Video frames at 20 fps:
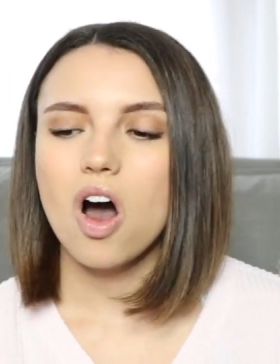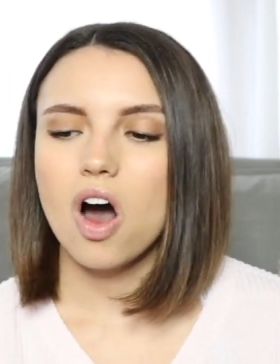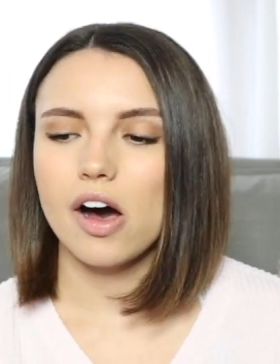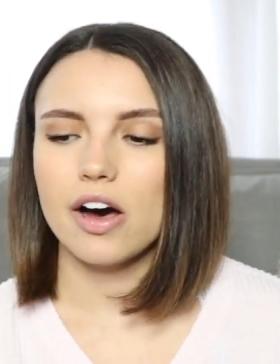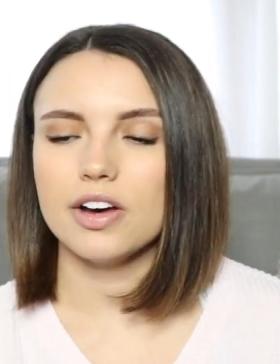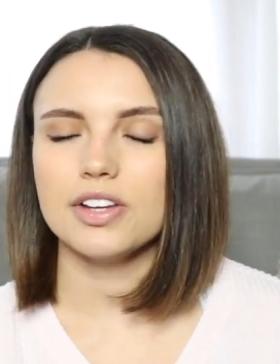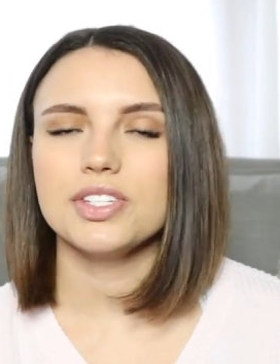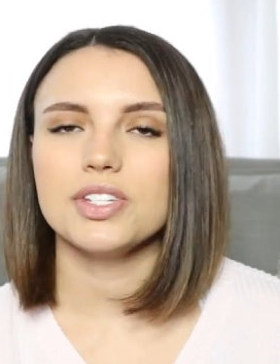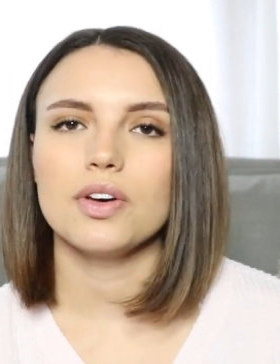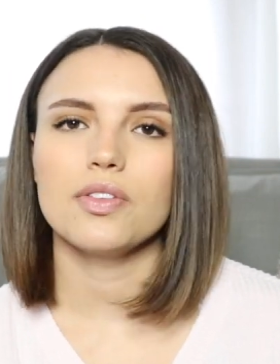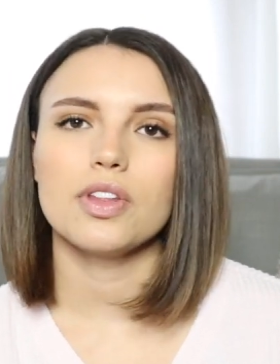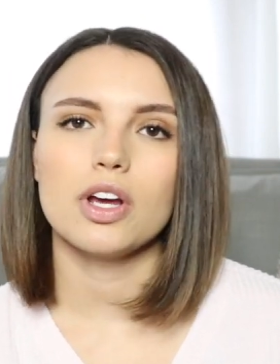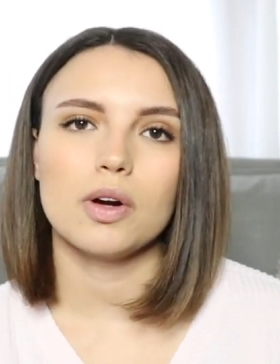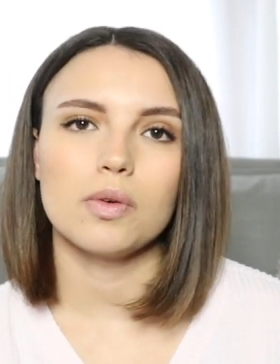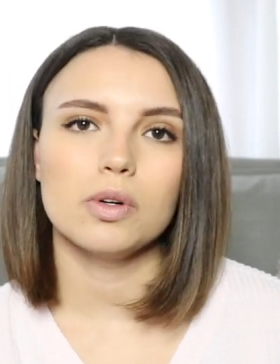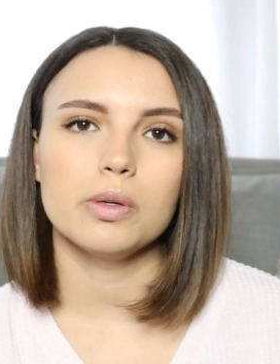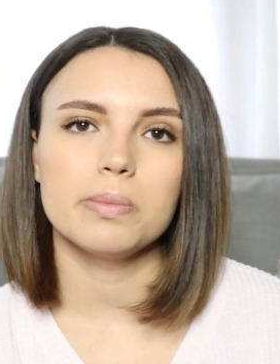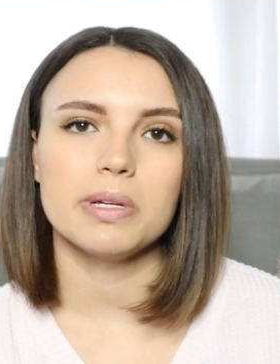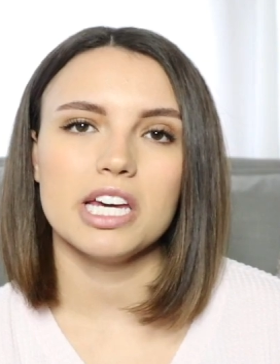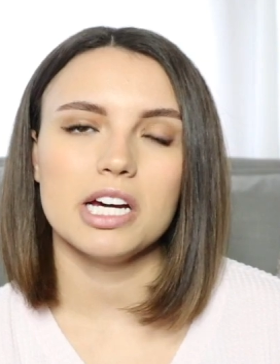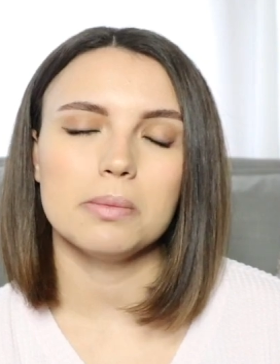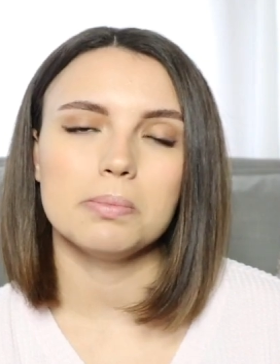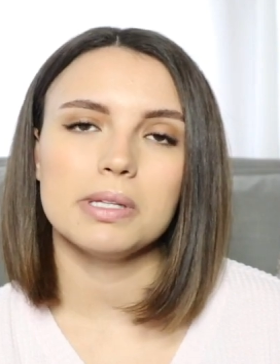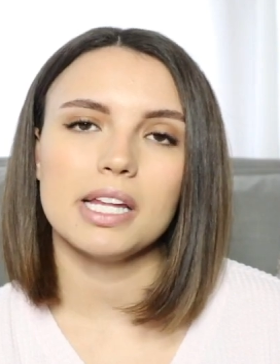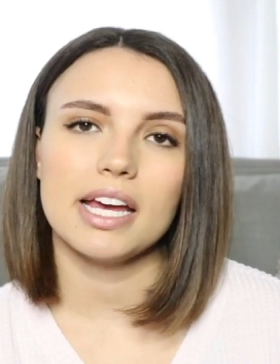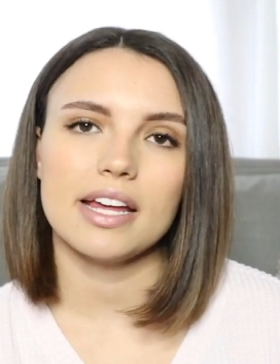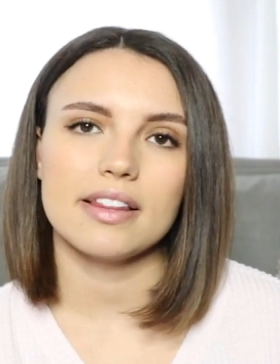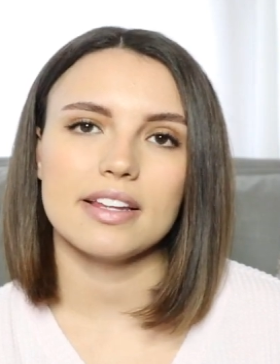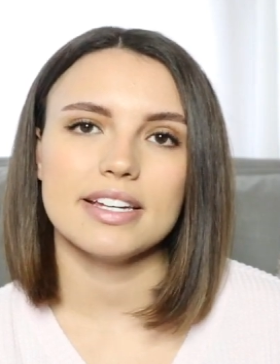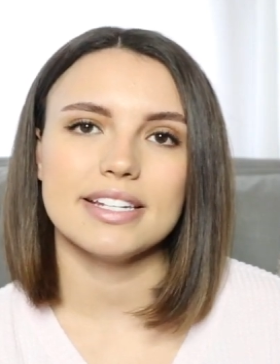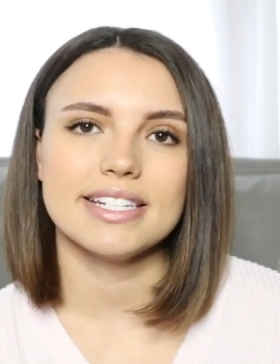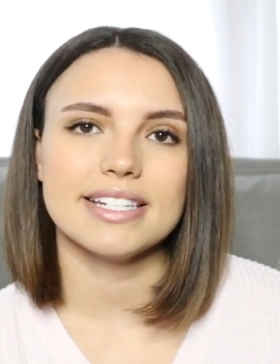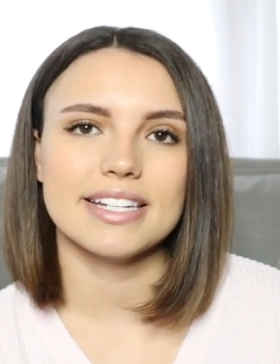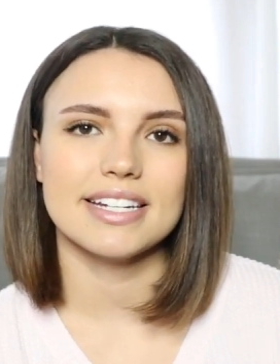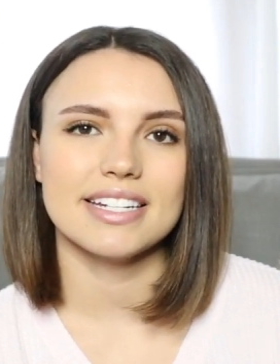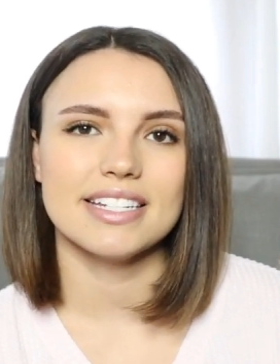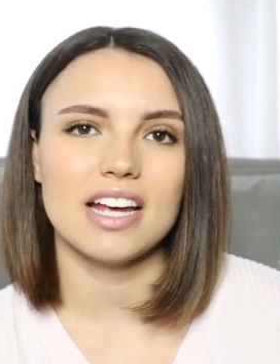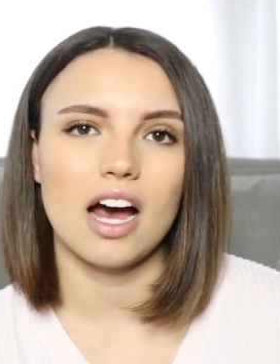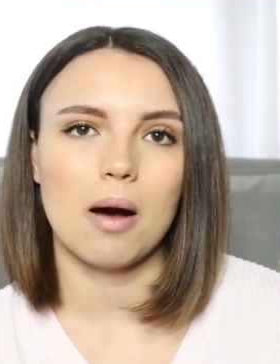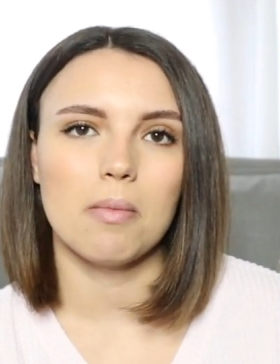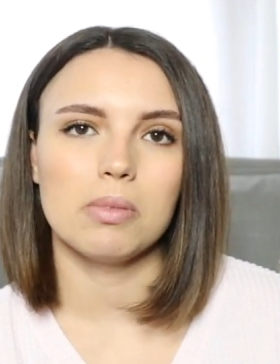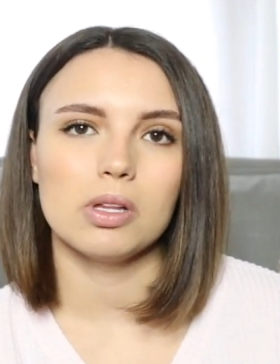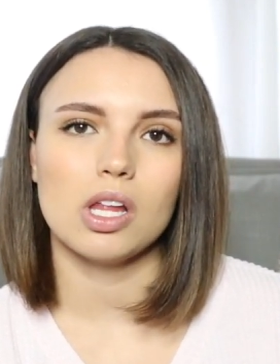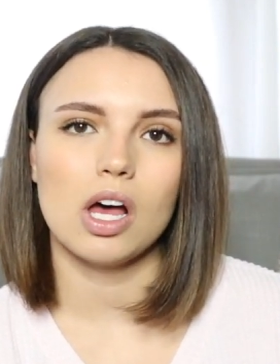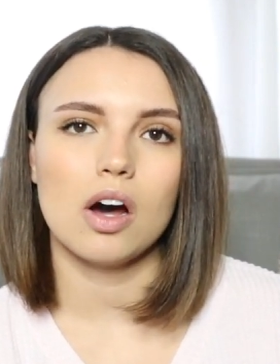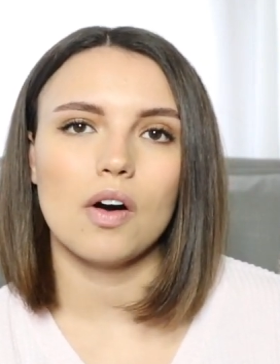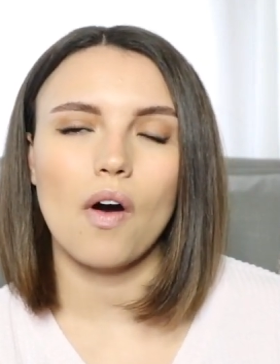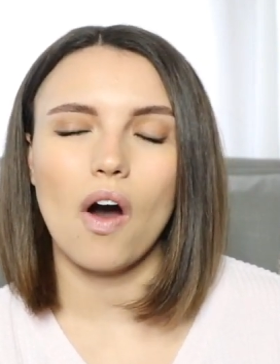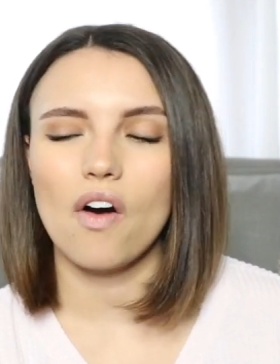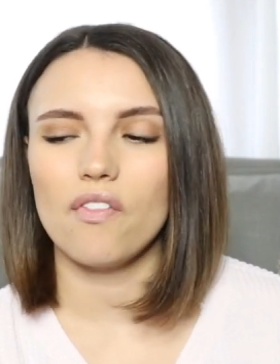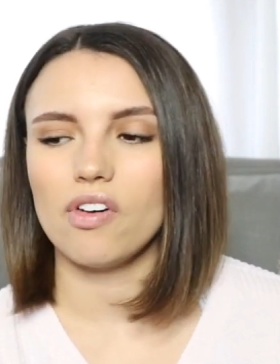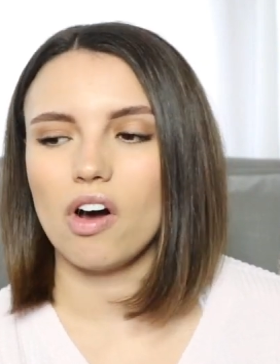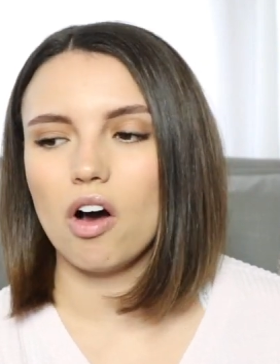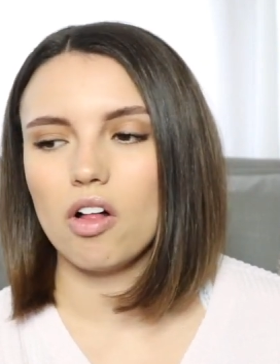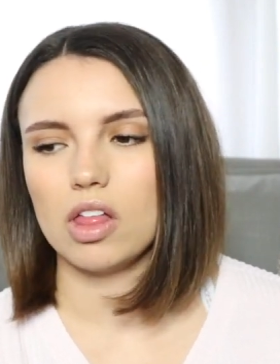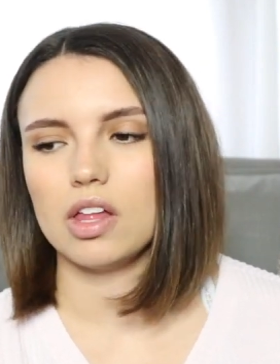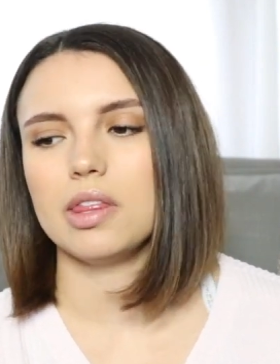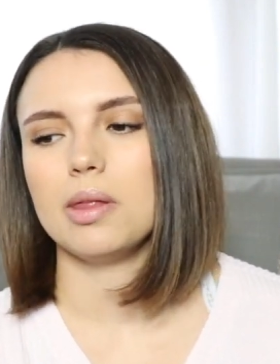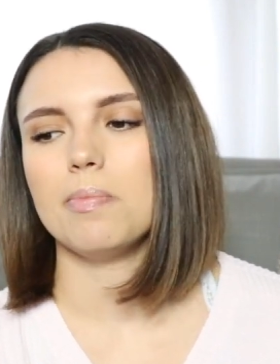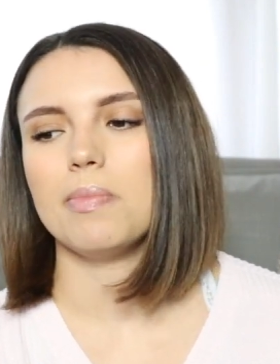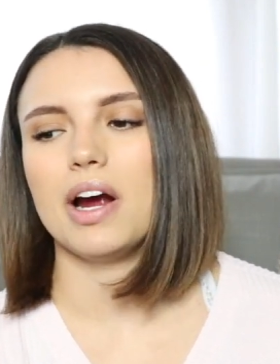Also, there will be a playlist linked down below of all of the